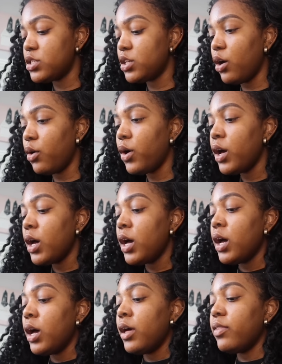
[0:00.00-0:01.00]
So
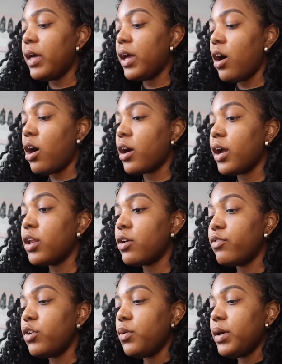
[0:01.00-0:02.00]
they are
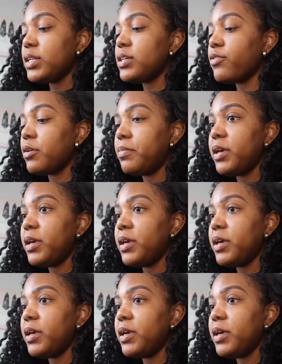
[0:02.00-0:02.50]
interviewing different